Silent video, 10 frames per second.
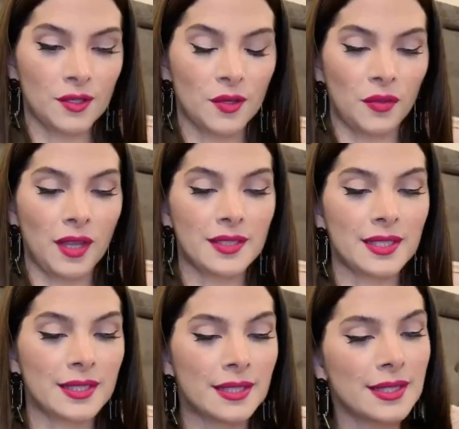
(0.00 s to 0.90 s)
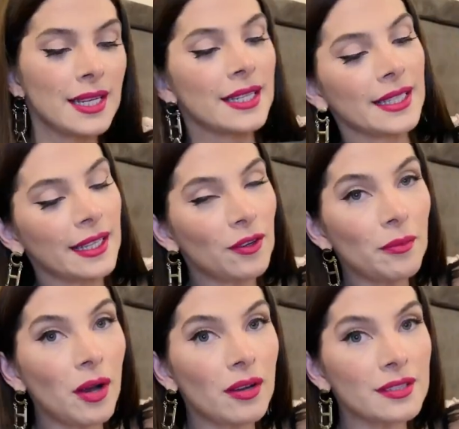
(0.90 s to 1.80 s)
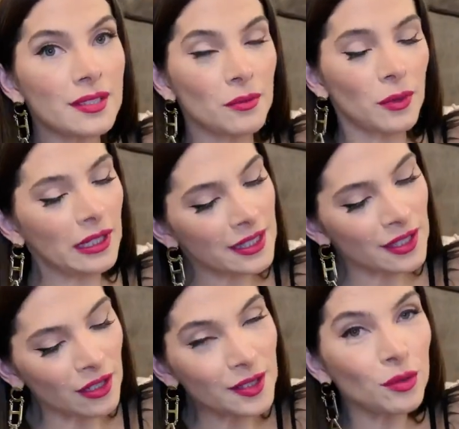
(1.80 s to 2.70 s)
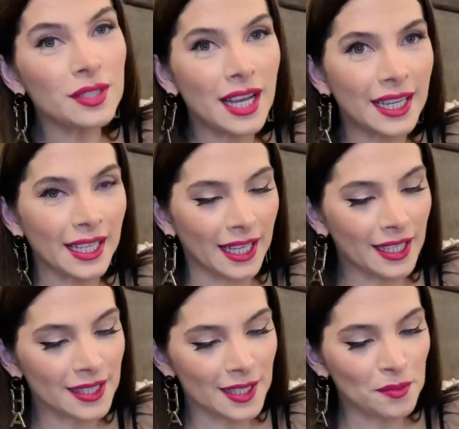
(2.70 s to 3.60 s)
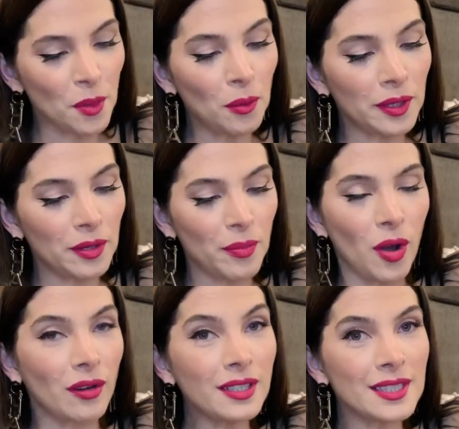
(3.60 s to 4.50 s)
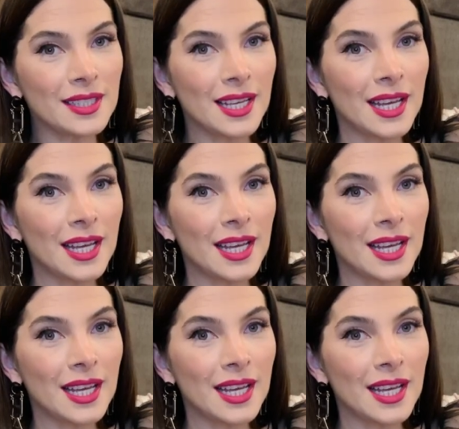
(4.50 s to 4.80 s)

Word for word: So that's the tiny little box. Well, it's not so tiny. It's a small little box.